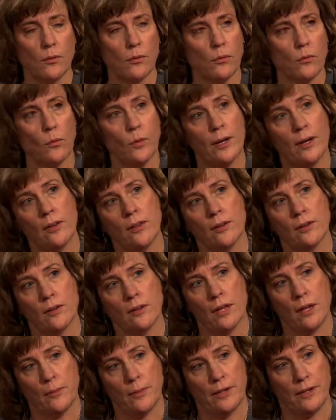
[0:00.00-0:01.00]
Where the
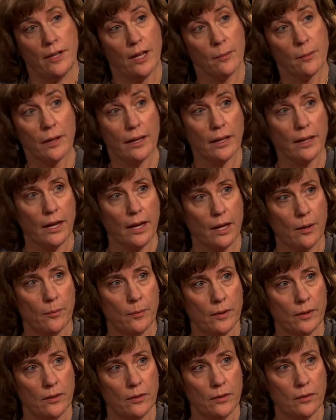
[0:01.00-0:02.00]
epidemic
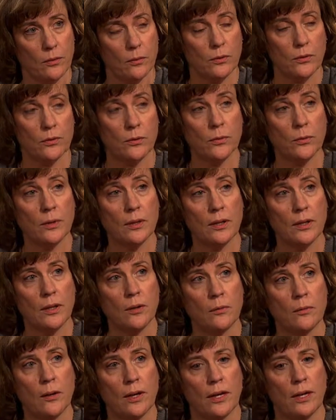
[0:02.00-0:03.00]
happened was really
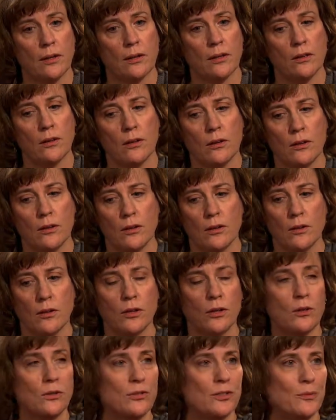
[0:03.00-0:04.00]
when
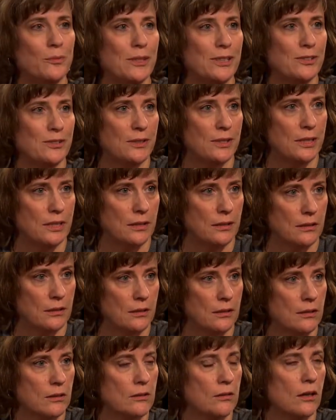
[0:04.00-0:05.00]
you should be treating
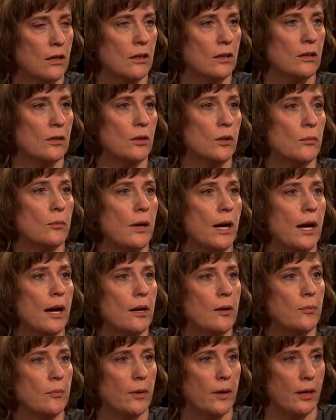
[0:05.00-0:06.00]
chronic low
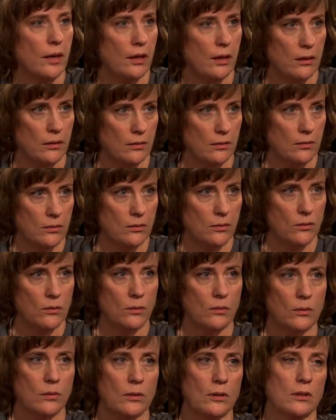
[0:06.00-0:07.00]
back pain
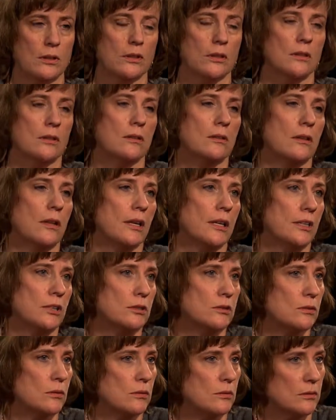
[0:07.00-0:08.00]
or chronic
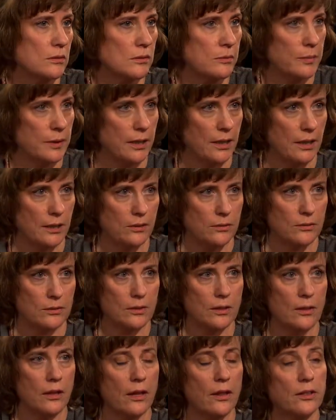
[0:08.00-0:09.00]
shoulder pain or
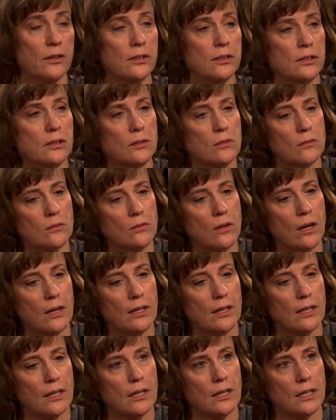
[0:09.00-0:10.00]
other
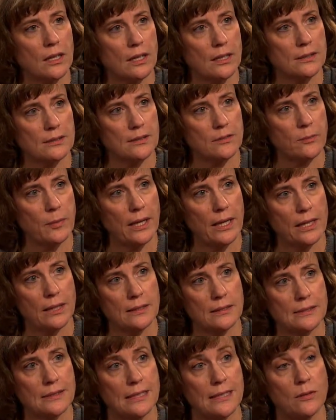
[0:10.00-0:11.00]
chronic kinds of
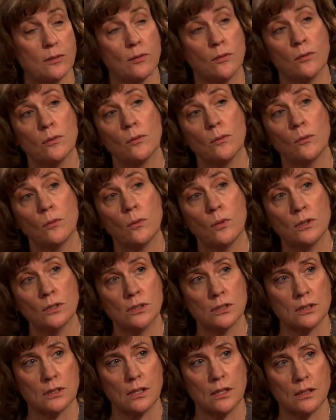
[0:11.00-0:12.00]
pains that
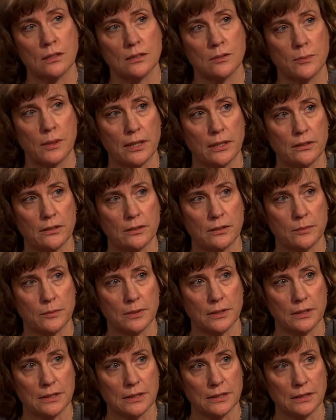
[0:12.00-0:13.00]
weren't caused by a
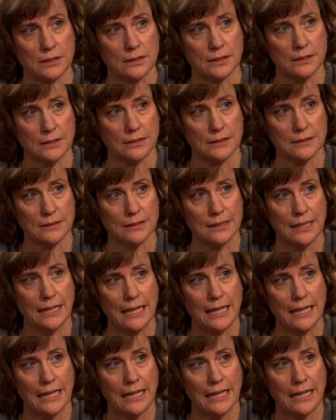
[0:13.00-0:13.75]
terminal illness.